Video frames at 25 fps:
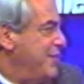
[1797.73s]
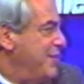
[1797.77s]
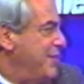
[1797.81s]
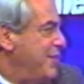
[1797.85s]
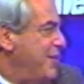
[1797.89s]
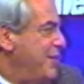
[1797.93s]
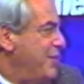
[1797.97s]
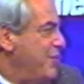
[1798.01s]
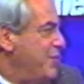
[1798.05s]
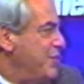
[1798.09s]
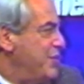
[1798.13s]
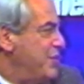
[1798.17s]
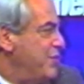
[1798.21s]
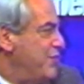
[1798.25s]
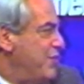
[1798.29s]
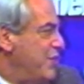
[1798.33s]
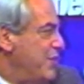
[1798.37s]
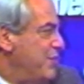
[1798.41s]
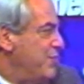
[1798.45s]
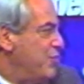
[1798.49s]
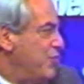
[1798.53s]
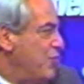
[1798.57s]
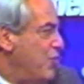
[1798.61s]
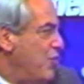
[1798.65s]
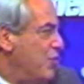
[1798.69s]
I know it's a very
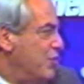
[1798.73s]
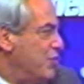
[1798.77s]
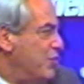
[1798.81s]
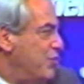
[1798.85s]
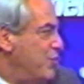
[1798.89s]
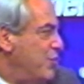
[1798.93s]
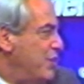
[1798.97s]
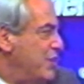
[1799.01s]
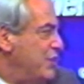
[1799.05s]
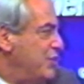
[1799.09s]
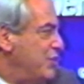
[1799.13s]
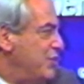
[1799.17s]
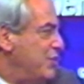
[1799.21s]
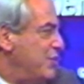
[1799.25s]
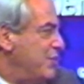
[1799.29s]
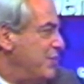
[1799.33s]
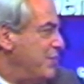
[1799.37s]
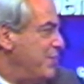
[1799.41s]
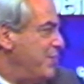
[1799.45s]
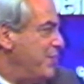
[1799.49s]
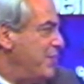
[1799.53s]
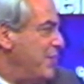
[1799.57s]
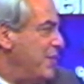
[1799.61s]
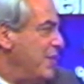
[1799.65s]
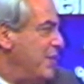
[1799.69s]
broad question.
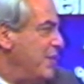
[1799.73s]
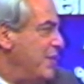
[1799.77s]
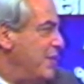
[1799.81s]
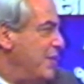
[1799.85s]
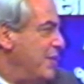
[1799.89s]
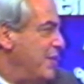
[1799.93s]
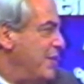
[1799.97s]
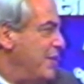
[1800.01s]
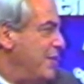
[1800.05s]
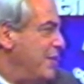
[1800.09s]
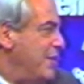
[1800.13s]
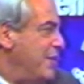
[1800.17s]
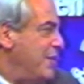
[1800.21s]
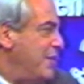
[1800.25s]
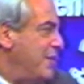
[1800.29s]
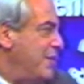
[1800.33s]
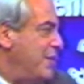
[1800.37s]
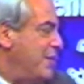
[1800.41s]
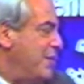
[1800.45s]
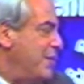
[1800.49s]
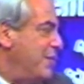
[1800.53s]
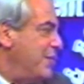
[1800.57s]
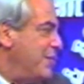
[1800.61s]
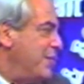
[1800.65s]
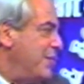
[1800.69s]
Uh,
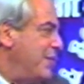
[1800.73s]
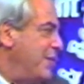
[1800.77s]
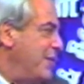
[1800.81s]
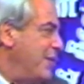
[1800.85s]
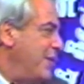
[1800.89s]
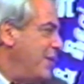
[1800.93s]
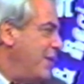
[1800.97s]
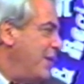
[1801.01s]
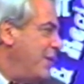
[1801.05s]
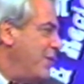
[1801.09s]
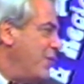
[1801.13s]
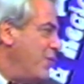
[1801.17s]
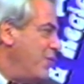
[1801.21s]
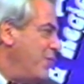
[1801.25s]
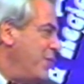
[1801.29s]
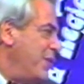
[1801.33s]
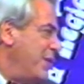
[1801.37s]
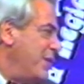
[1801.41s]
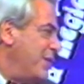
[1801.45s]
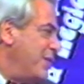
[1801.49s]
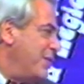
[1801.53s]
I don't think I'd